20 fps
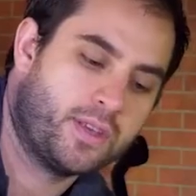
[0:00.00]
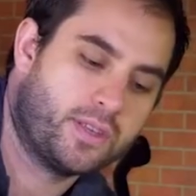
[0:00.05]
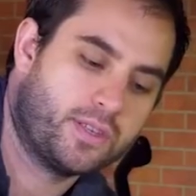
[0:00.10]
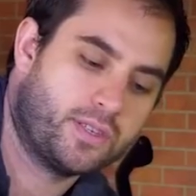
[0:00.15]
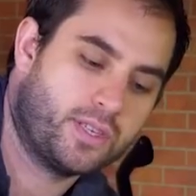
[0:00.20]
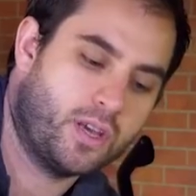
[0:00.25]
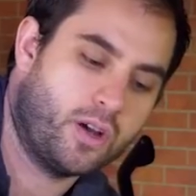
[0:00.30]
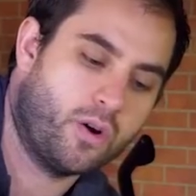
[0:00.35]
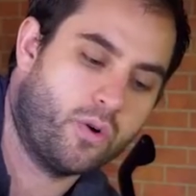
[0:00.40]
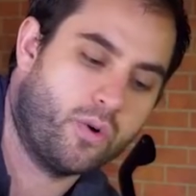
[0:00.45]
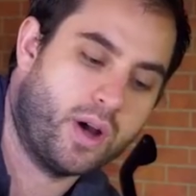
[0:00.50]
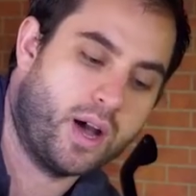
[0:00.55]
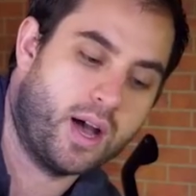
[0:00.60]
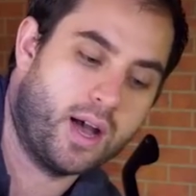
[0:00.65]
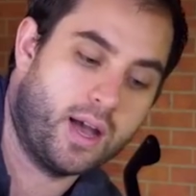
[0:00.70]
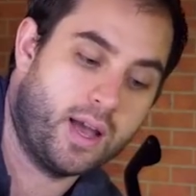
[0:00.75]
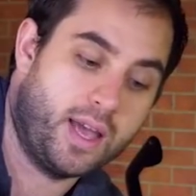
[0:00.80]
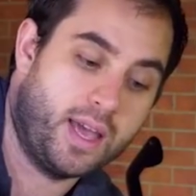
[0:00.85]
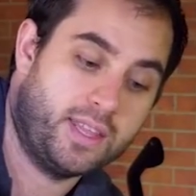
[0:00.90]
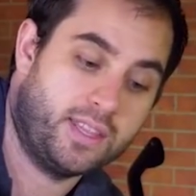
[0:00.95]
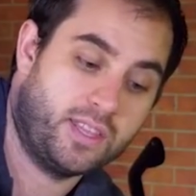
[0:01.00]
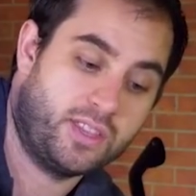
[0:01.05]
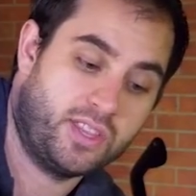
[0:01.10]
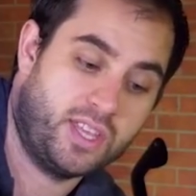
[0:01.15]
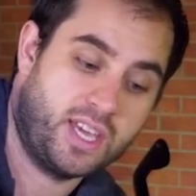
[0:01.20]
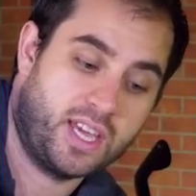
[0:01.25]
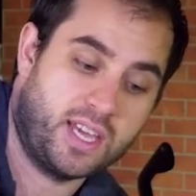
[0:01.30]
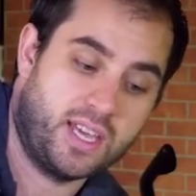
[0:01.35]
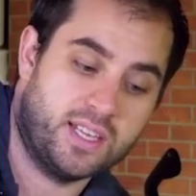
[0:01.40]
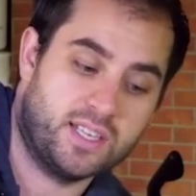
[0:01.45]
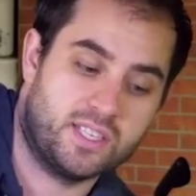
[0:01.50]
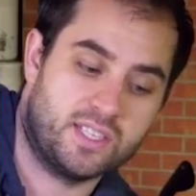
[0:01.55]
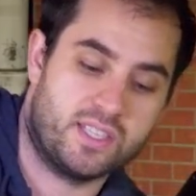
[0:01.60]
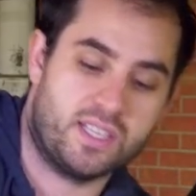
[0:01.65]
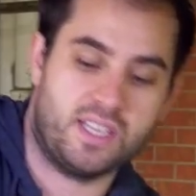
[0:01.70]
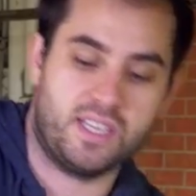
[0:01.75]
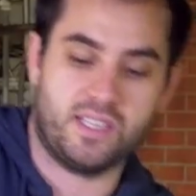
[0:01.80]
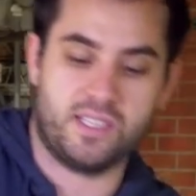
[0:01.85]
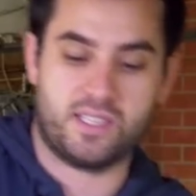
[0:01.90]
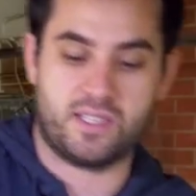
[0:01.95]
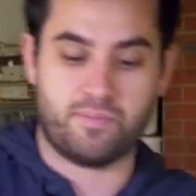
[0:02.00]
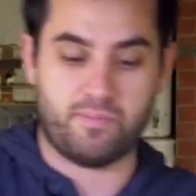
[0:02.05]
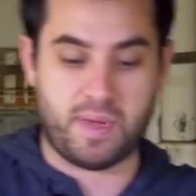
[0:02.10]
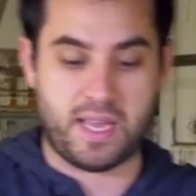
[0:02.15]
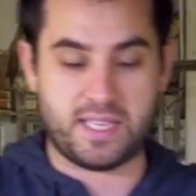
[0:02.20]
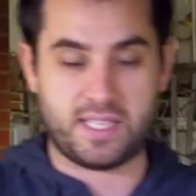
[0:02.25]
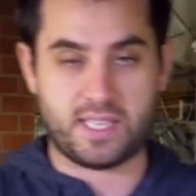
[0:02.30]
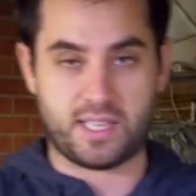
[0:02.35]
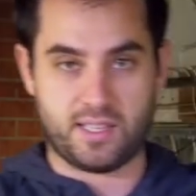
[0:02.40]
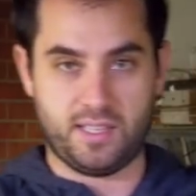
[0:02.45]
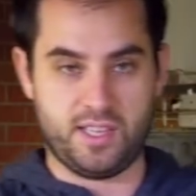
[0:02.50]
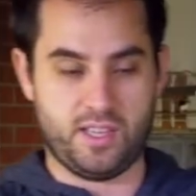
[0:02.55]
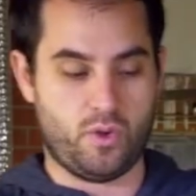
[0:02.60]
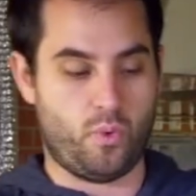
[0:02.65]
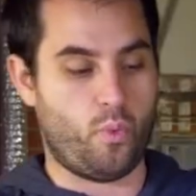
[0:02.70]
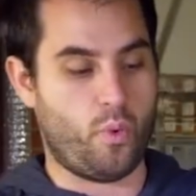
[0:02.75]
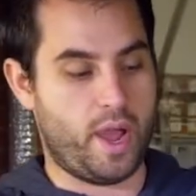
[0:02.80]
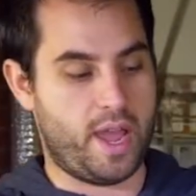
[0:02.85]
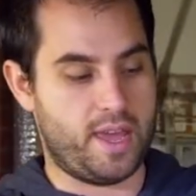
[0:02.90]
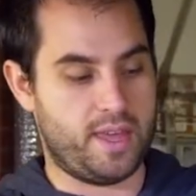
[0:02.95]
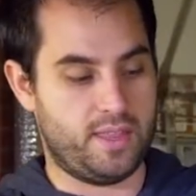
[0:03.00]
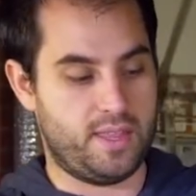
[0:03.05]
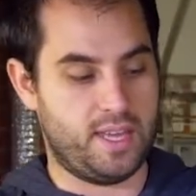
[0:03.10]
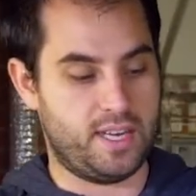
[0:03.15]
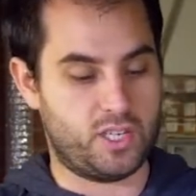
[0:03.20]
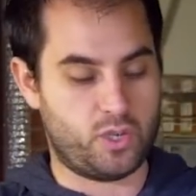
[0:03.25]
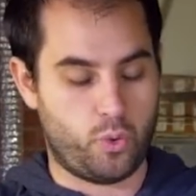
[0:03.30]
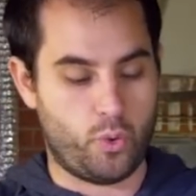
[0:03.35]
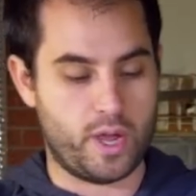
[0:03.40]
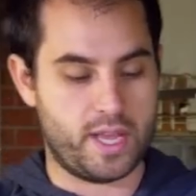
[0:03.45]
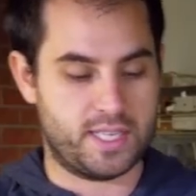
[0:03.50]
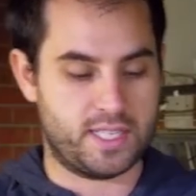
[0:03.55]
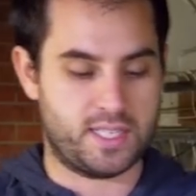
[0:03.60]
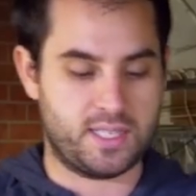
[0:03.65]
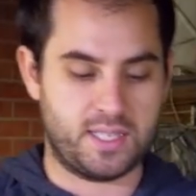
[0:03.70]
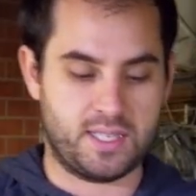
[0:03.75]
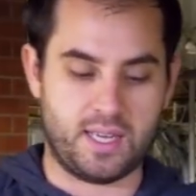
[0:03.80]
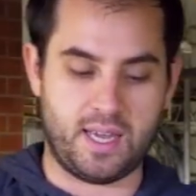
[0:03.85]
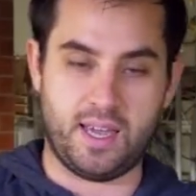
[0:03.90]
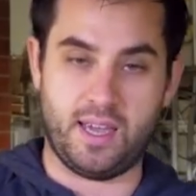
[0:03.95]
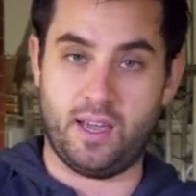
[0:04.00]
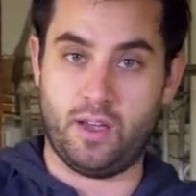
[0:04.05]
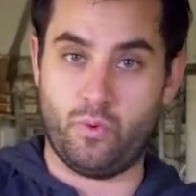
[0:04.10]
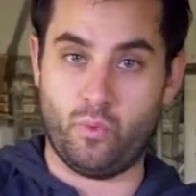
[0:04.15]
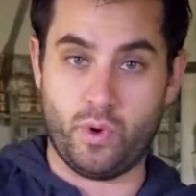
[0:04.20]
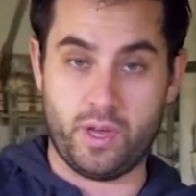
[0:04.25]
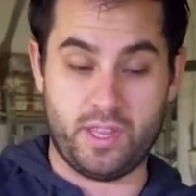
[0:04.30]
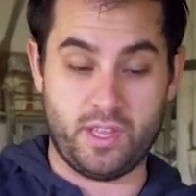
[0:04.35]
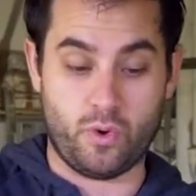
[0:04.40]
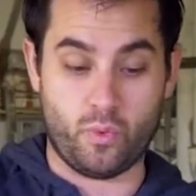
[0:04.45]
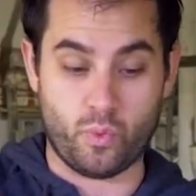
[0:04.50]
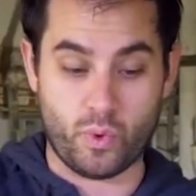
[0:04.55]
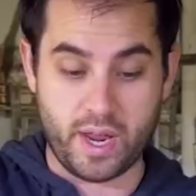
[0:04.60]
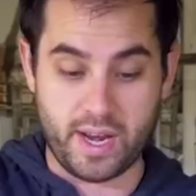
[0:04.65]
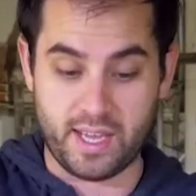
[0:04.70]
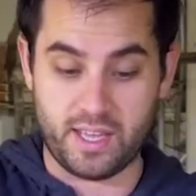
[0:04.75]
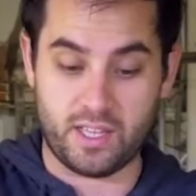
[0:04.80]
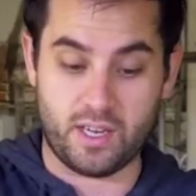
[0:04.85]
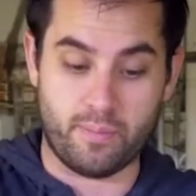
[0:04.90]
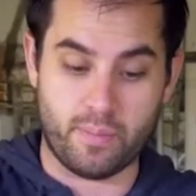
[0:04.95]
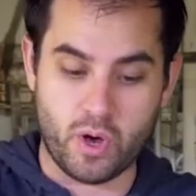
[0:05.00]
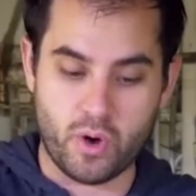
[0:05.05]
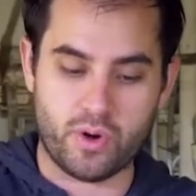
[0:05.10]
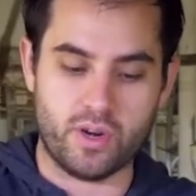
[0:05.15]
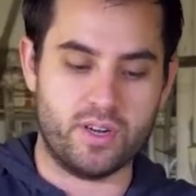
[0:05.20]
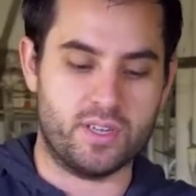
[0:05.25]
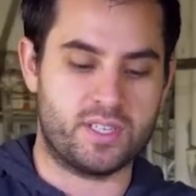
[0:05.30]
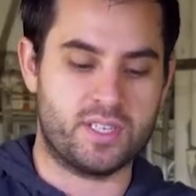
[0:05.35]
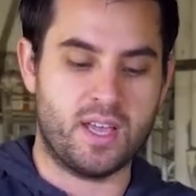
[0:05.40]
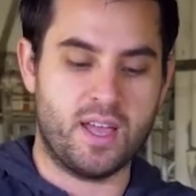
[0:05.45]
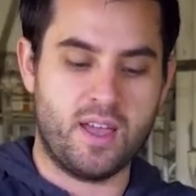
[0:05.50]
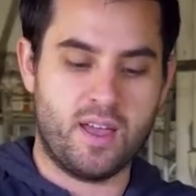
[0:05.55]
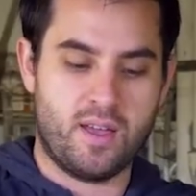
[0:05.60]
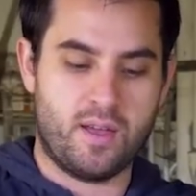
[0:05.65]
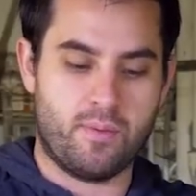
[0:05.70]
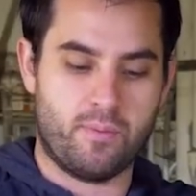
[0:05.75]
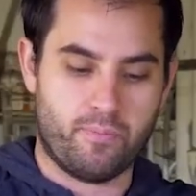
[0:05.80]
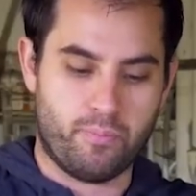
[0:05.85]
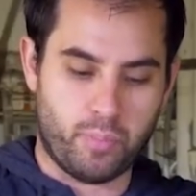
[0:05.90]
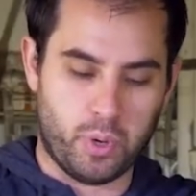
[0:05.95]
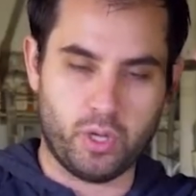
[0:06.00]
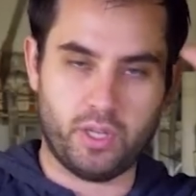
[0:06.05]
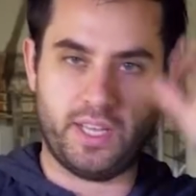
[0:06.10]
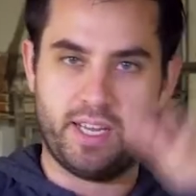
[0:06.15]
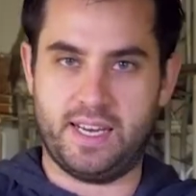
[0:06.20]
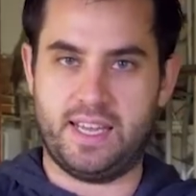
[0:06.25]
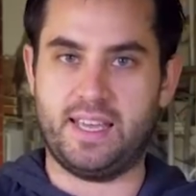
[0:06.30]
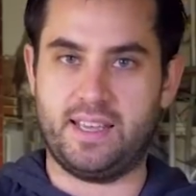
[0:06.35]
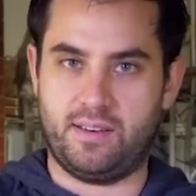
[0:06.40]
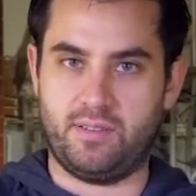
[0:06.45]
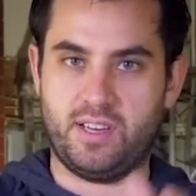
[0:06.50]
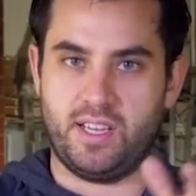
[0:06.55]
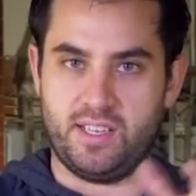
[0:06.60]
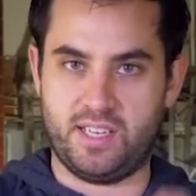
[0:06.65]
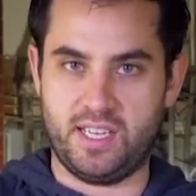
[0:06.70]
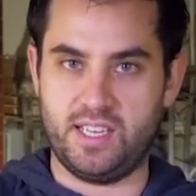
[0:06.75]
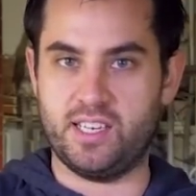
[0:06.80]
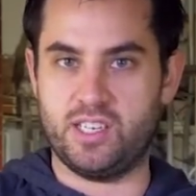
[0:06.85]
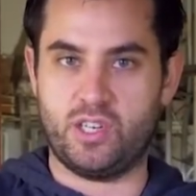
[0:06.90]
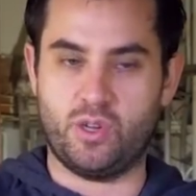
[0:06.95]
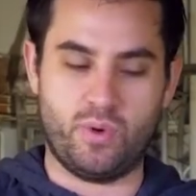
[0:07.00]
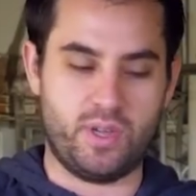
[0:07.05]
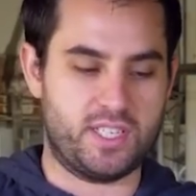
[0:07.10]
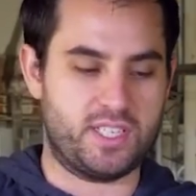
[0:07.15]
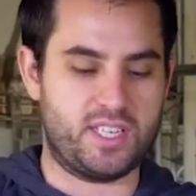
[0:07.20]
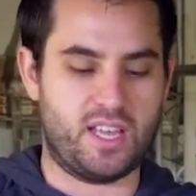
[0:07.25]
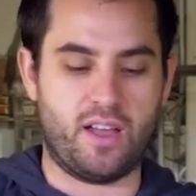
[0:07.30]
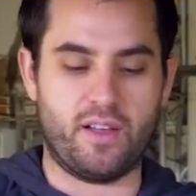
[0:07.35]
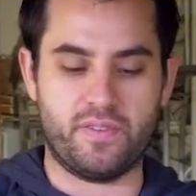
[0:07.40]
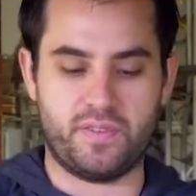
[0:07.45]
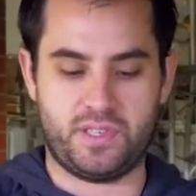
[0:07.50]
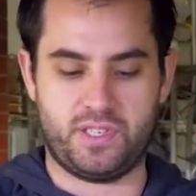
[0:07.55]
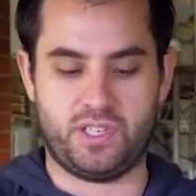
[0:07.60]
So, and the thing is, these basically the way they twist when they're running their motors, pull it into itself.